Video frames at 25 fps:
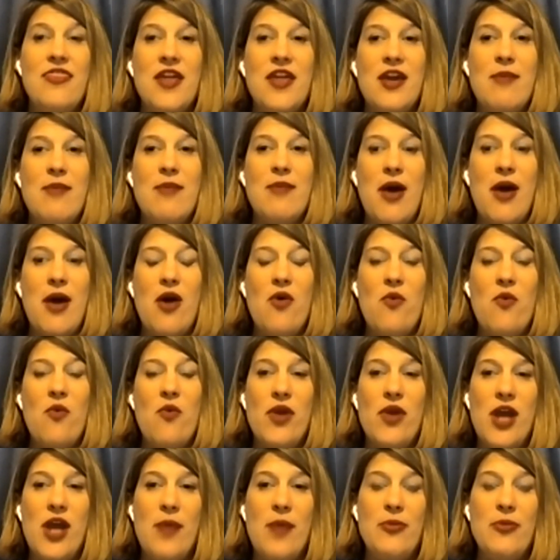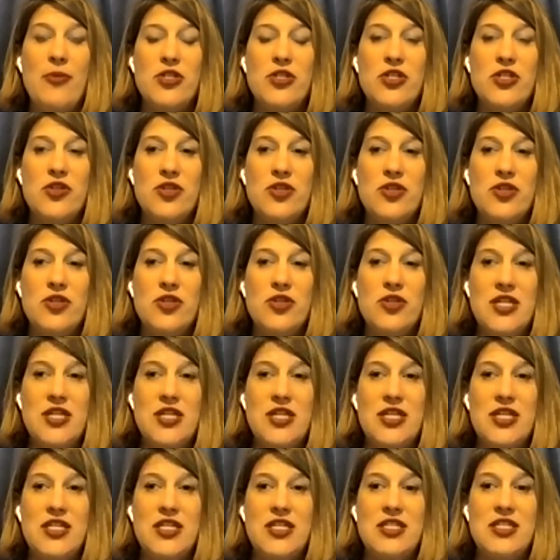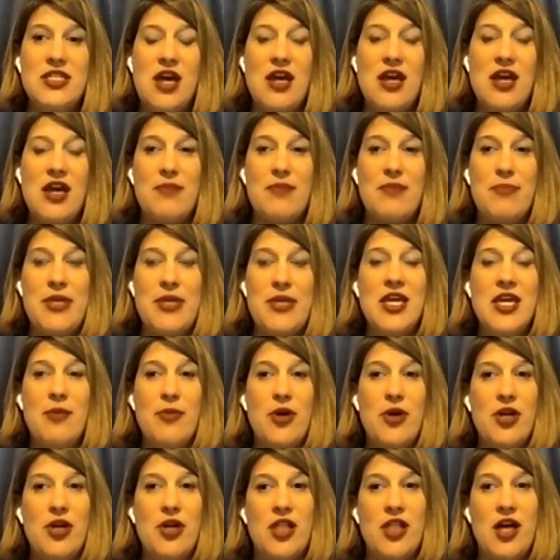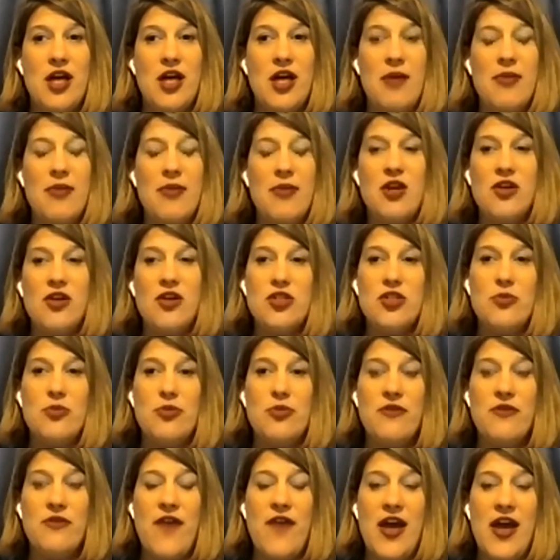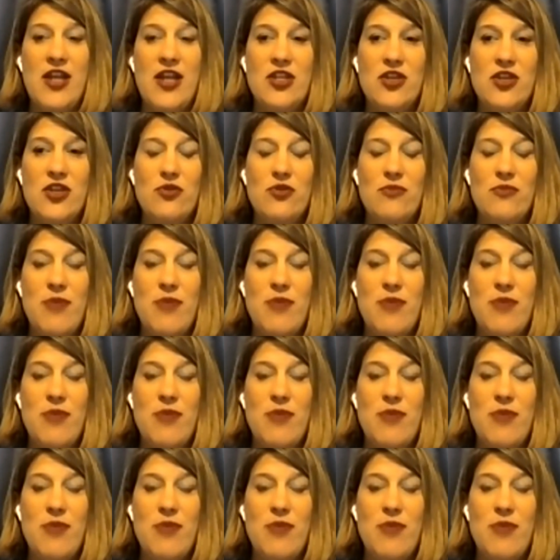think about what opportunities being in a book club can also provide you.